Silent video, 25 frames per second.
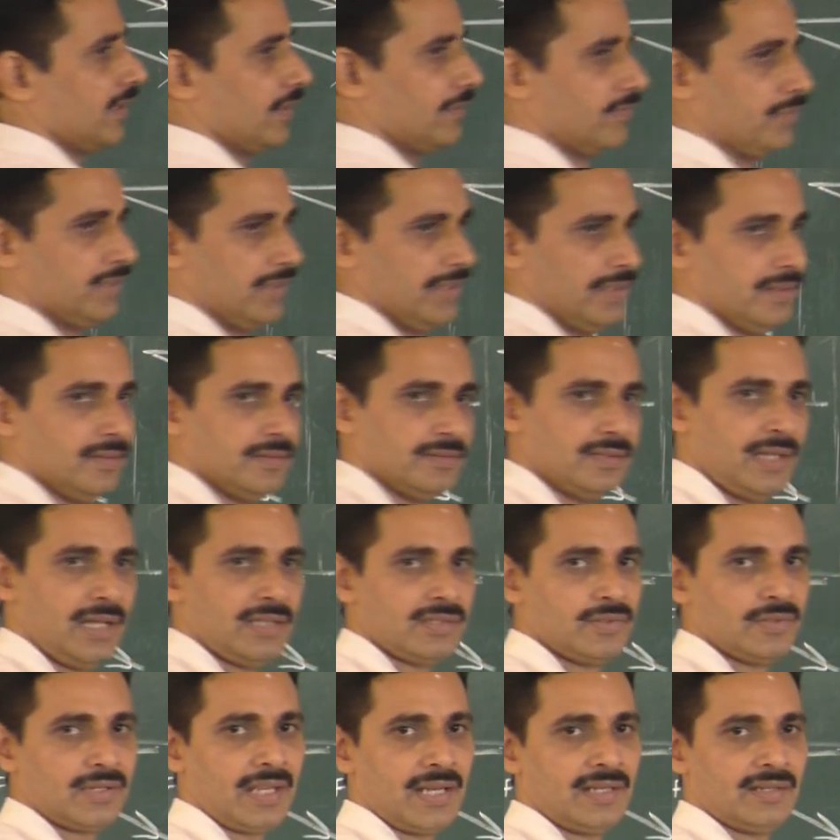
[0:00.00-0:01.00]
FE.
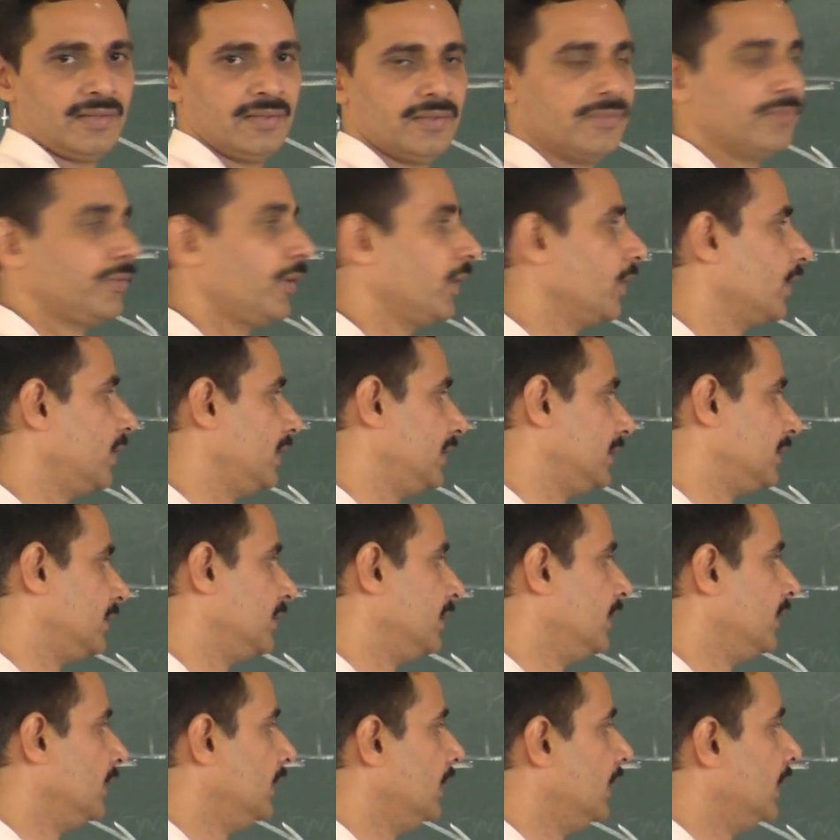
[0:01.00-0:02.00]
That you can follow it.
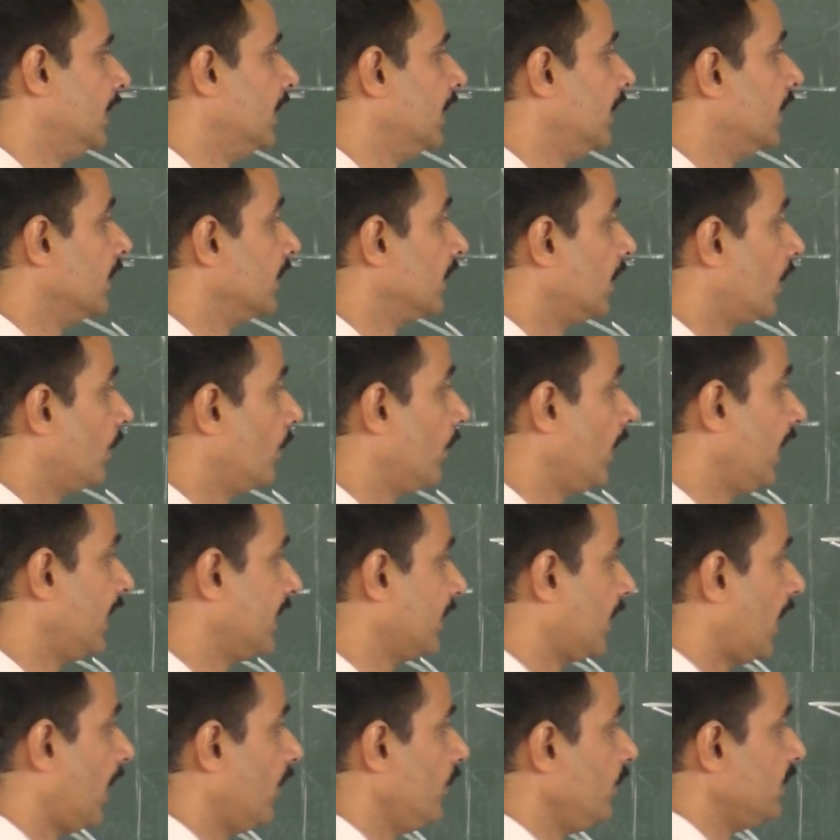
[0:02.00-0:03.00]
Now
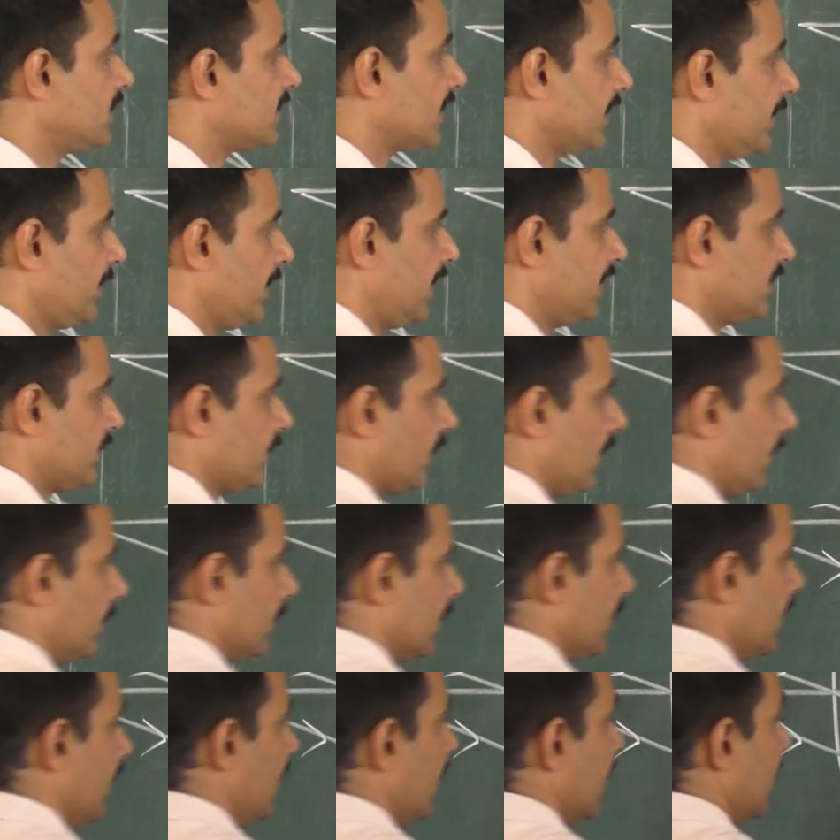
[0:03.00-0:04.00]
where, how is the image formed?